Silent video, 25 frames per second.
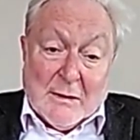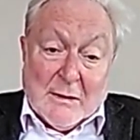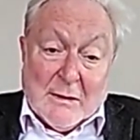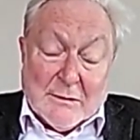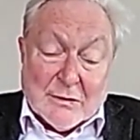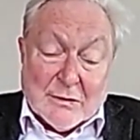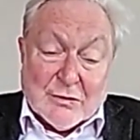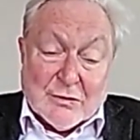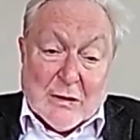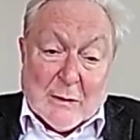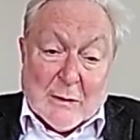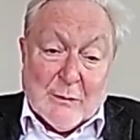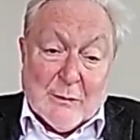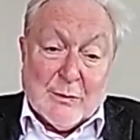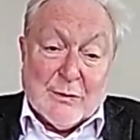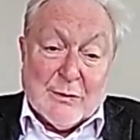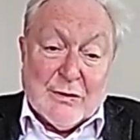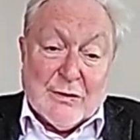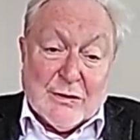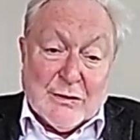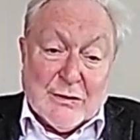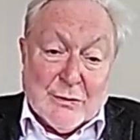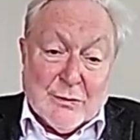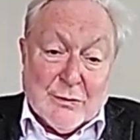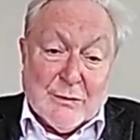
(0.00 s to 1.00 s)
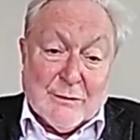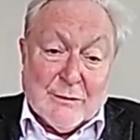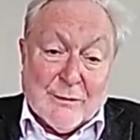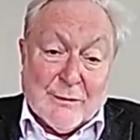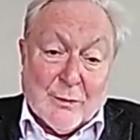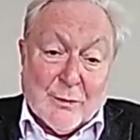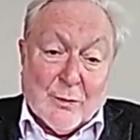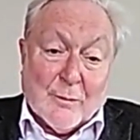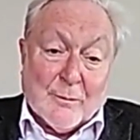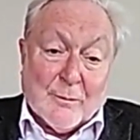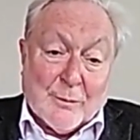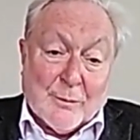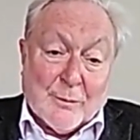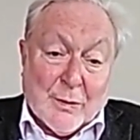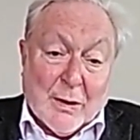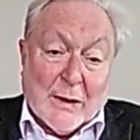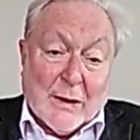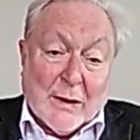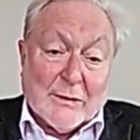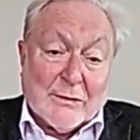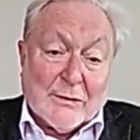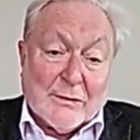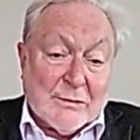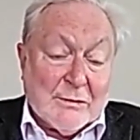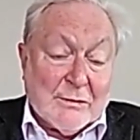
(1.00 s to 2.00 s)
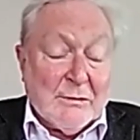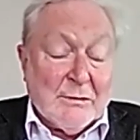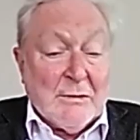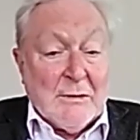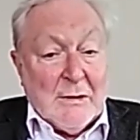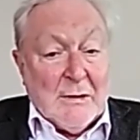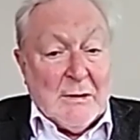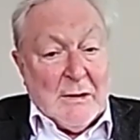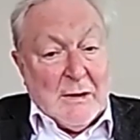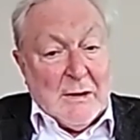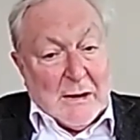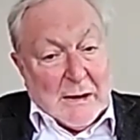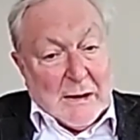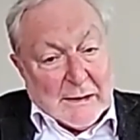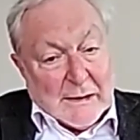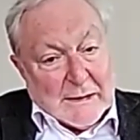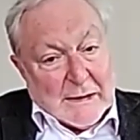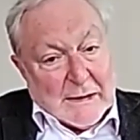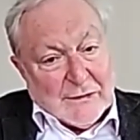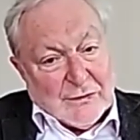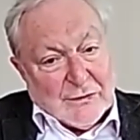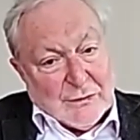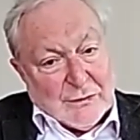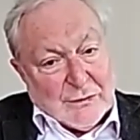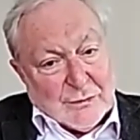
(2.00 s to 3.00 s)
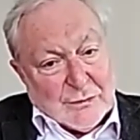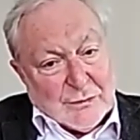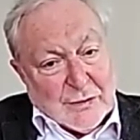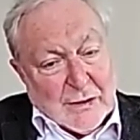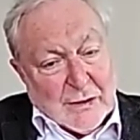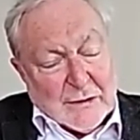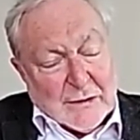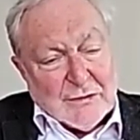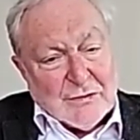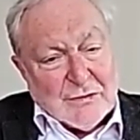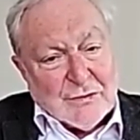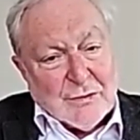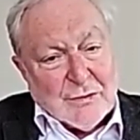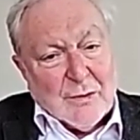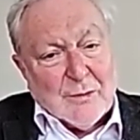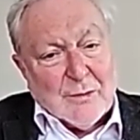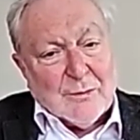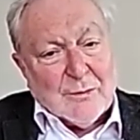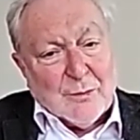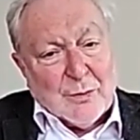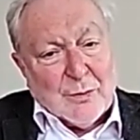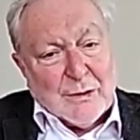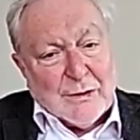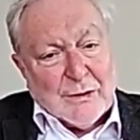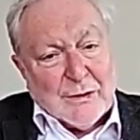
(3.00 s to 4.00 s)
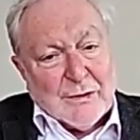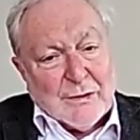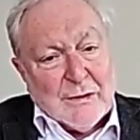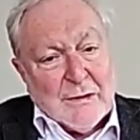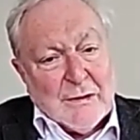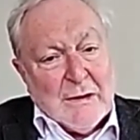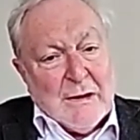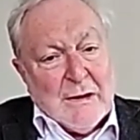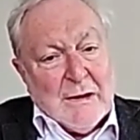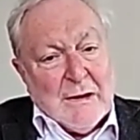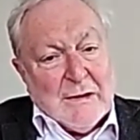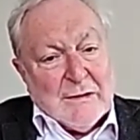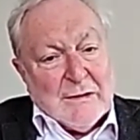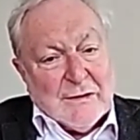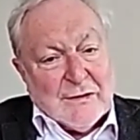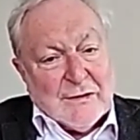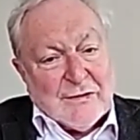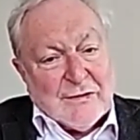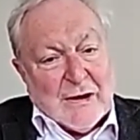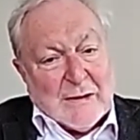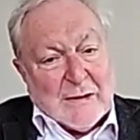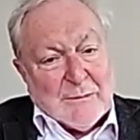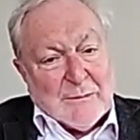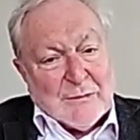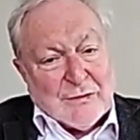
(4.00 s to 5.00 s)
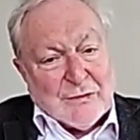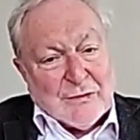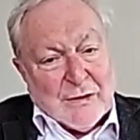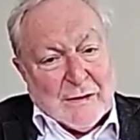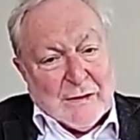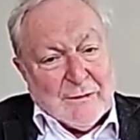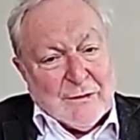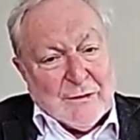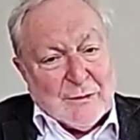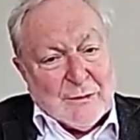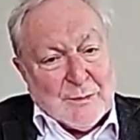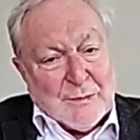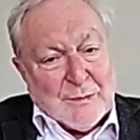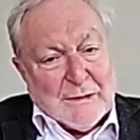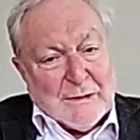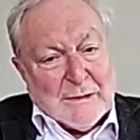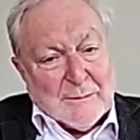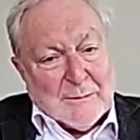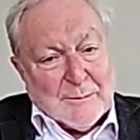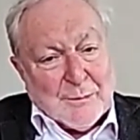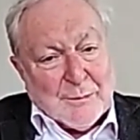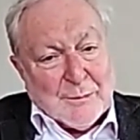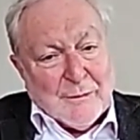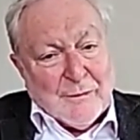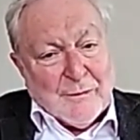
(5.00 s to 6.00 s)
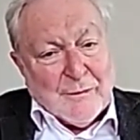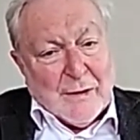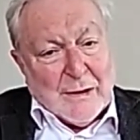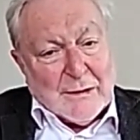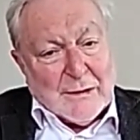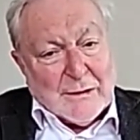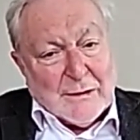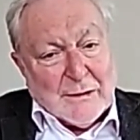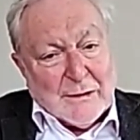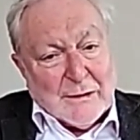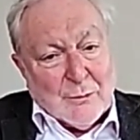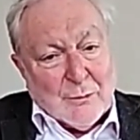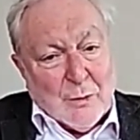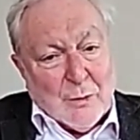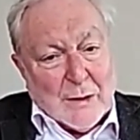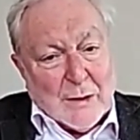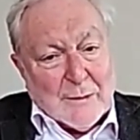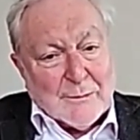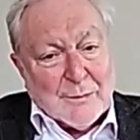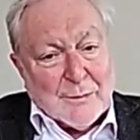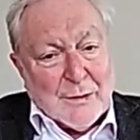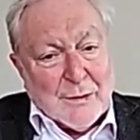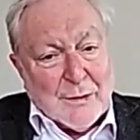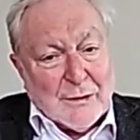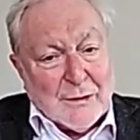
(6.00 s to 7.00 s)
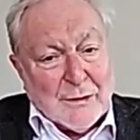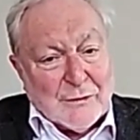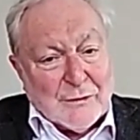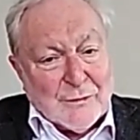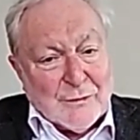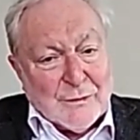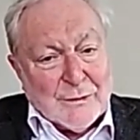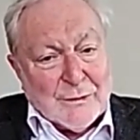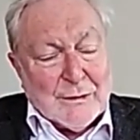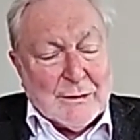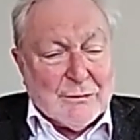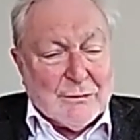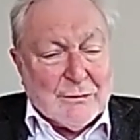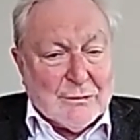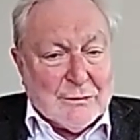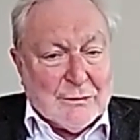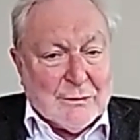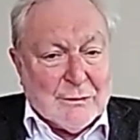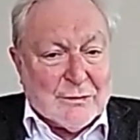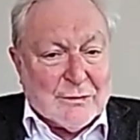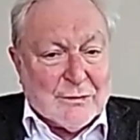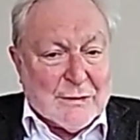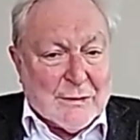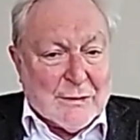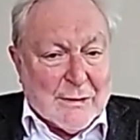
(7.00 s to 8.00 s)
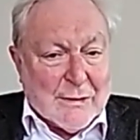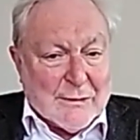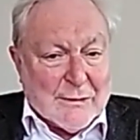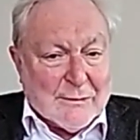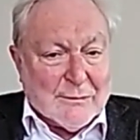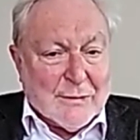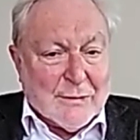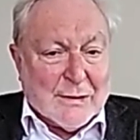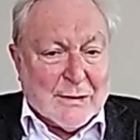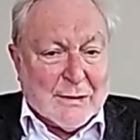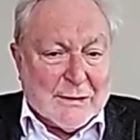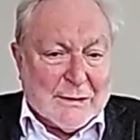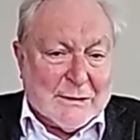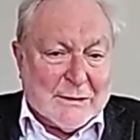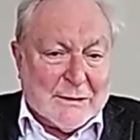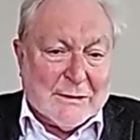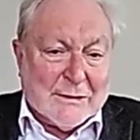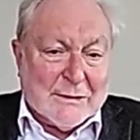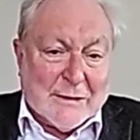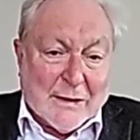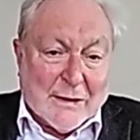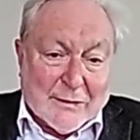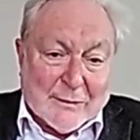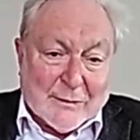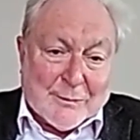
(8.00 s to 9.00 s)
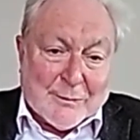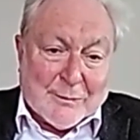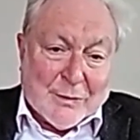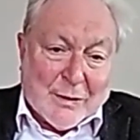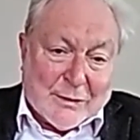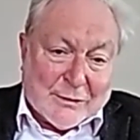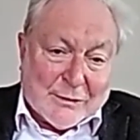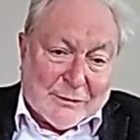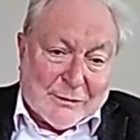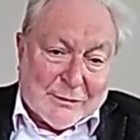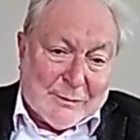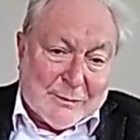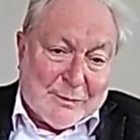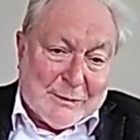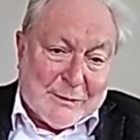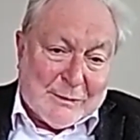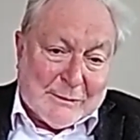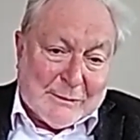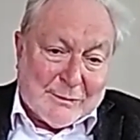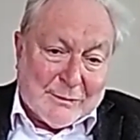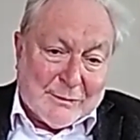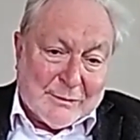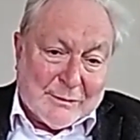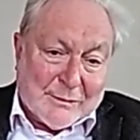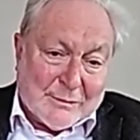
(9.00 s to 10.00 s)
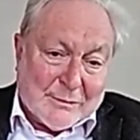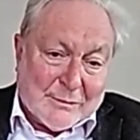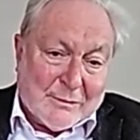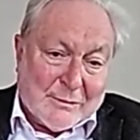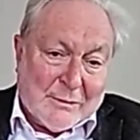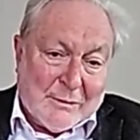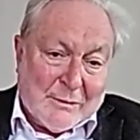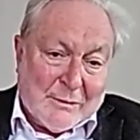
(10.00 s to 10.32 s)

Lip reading: The trouble with the uniform price, and as you touched on, with the same service being provided at one price for those who use their own money and another price for people who